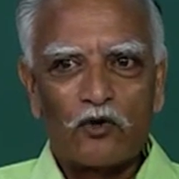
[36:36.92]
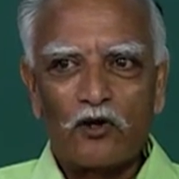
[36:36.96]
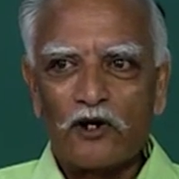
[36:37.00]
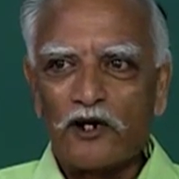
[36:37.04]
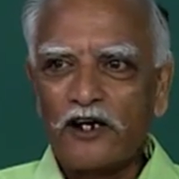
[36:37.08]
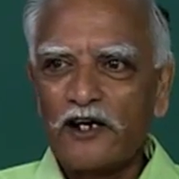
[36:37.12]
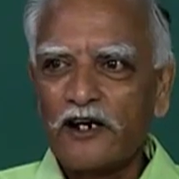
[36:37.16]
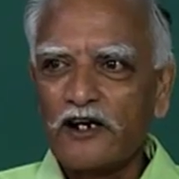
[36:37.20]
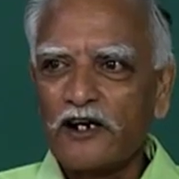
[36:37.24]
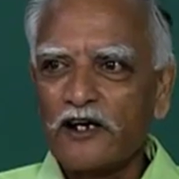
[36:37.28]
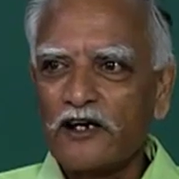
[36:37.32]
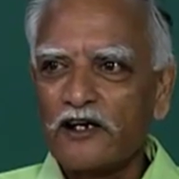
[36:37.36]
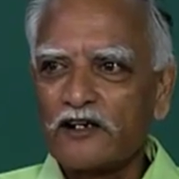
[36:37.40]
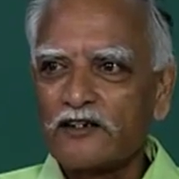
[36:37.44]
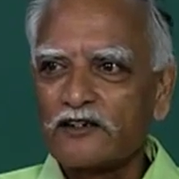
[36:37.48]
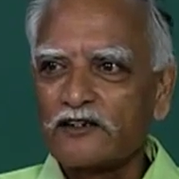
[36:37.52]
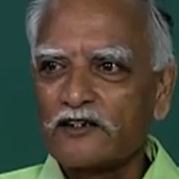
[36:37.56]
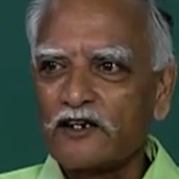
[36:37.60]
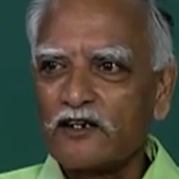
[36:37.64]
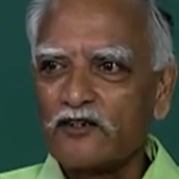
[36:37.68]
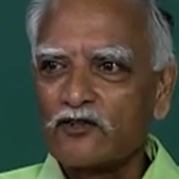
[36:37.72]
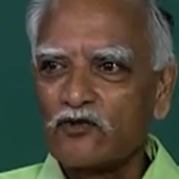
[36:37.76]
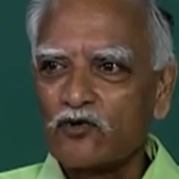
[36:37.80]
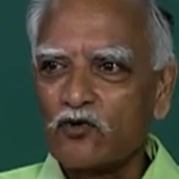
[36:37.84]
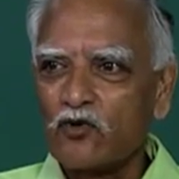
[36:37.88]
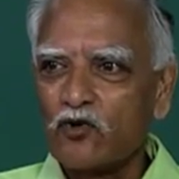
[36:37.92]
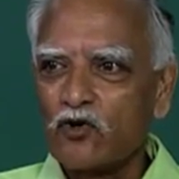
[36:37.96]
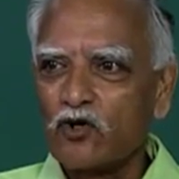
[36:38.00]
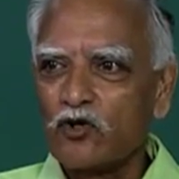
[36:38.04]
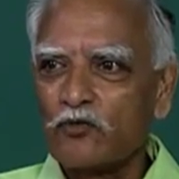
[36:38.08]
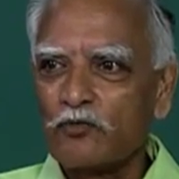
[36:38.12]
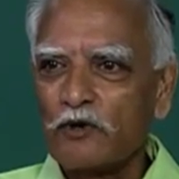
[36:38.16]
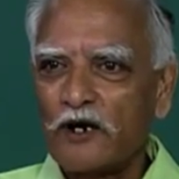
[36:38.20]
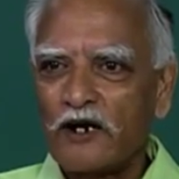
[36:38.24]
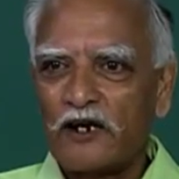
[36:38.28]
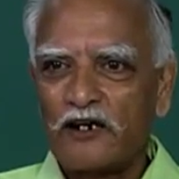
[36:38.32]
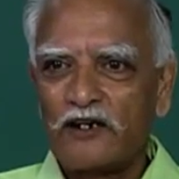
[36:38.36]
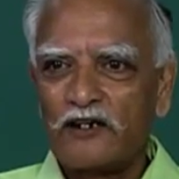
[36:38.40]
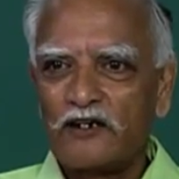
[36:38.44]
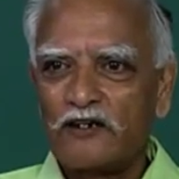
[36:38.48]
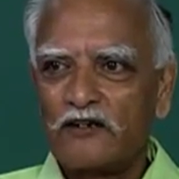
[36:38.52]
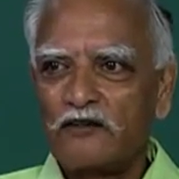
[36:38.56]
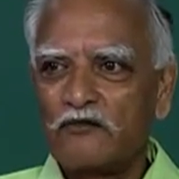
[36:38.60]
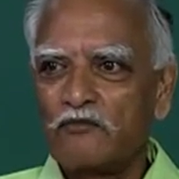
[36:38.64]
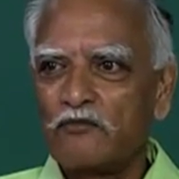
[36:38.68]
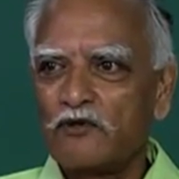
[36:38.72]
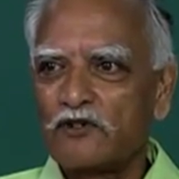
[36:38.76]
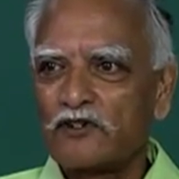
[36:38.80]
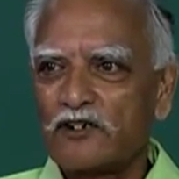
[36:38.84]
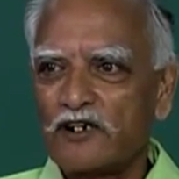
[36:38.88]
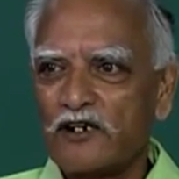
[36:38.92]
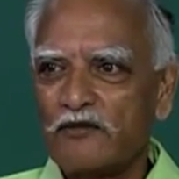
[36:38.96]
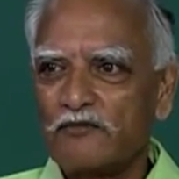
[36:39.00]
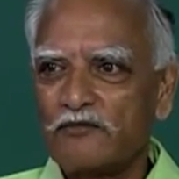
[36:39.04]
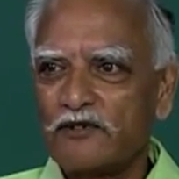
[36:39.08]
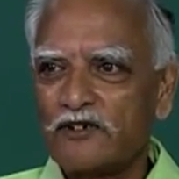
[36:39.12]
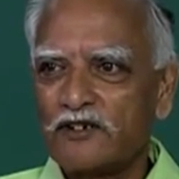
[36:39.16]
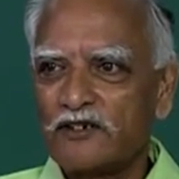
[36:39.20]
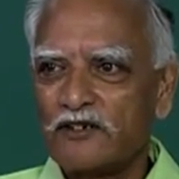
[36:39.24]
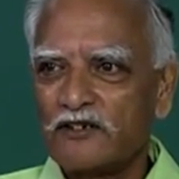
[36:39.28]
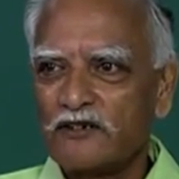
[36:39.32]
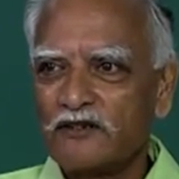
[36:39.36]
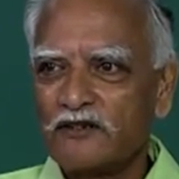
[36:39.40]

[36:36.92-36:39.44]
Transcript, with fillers: whole area is controlled by Muslims.